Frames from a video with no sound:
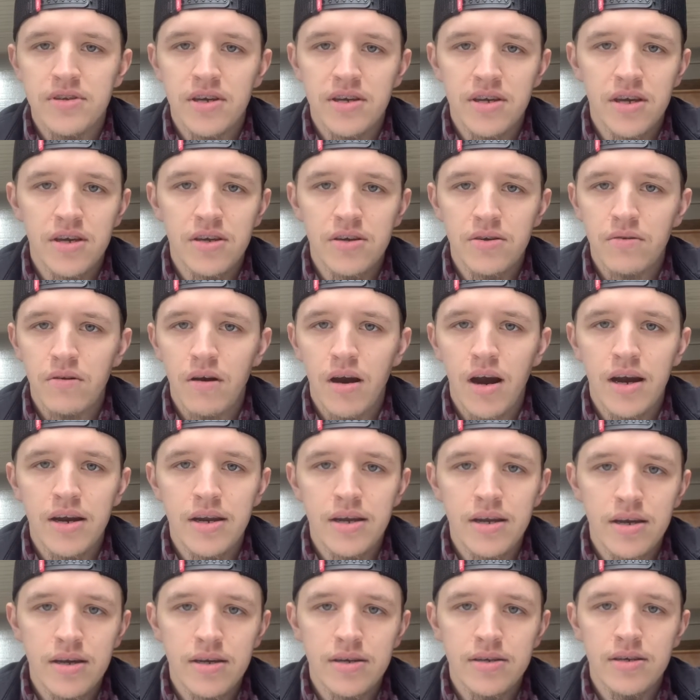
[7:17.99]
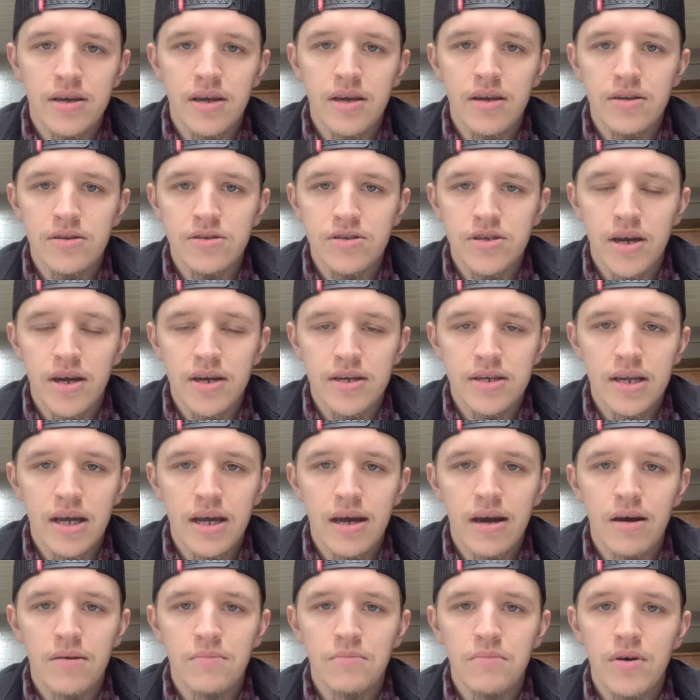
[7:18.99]
They get you right in, get it checked
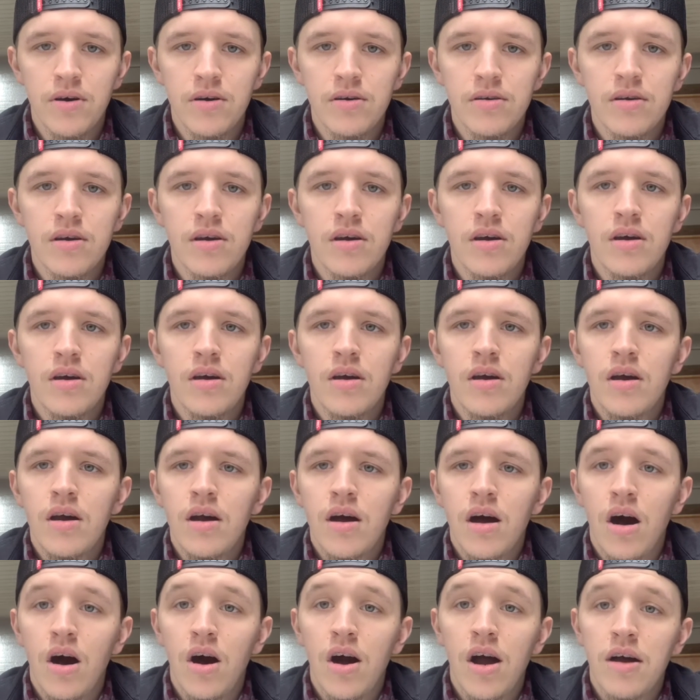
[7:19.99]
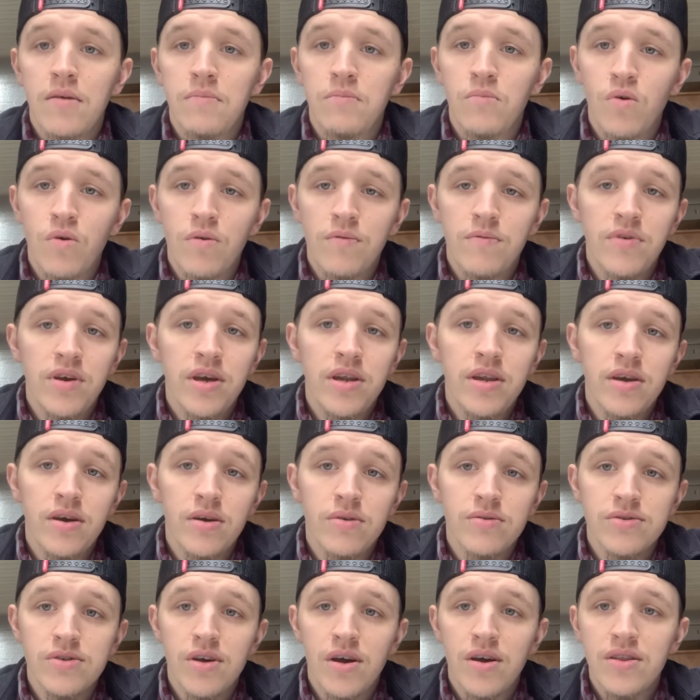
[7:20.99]
out. But I'll have more
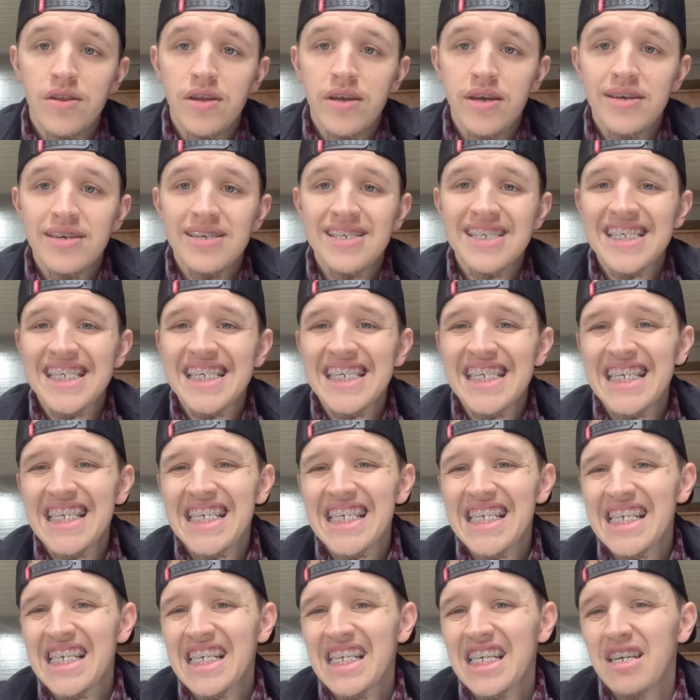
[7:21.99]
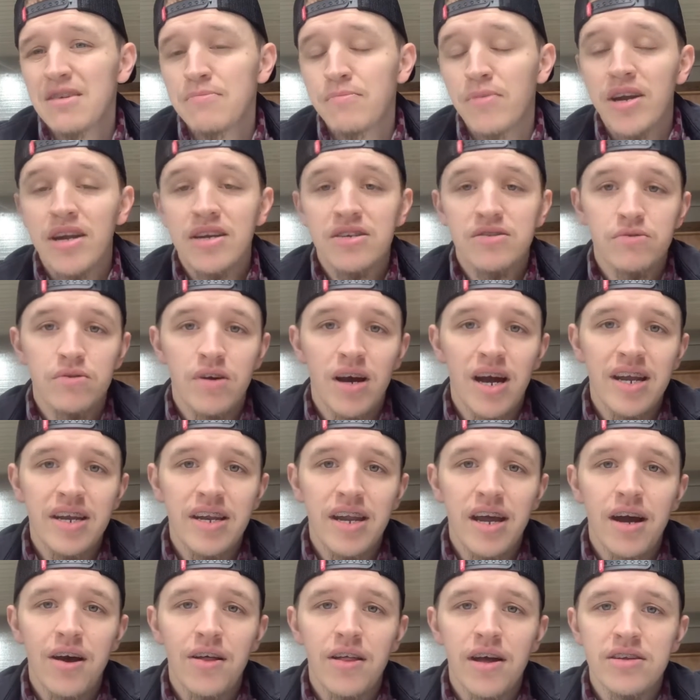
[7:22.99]
videos on this. But as of right
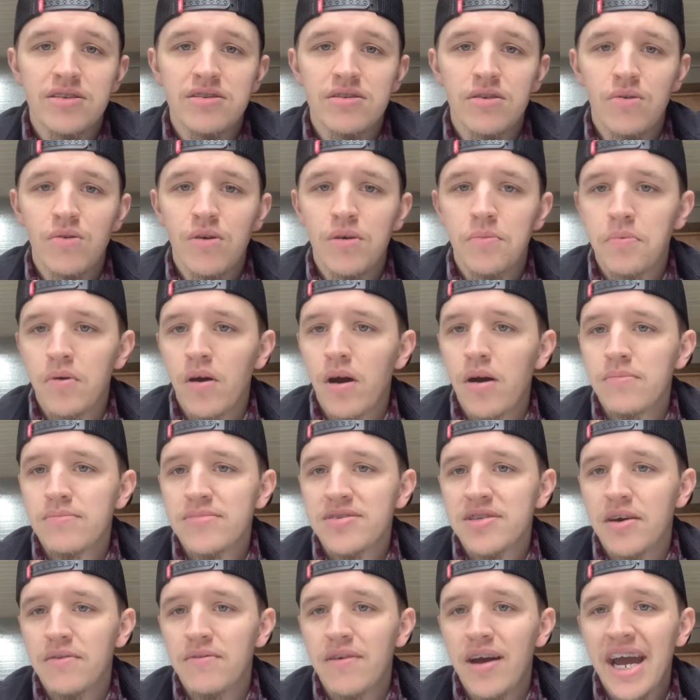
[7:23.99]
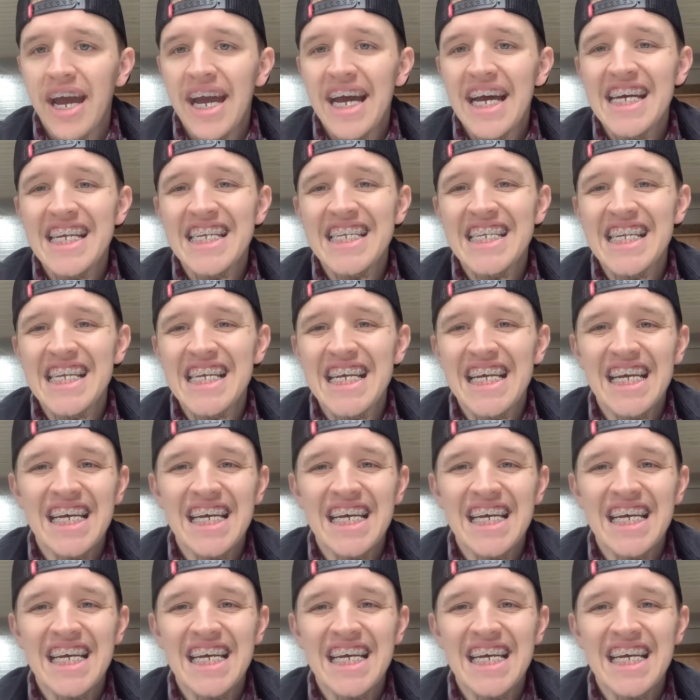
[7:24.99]
now, that's the only problems I've had.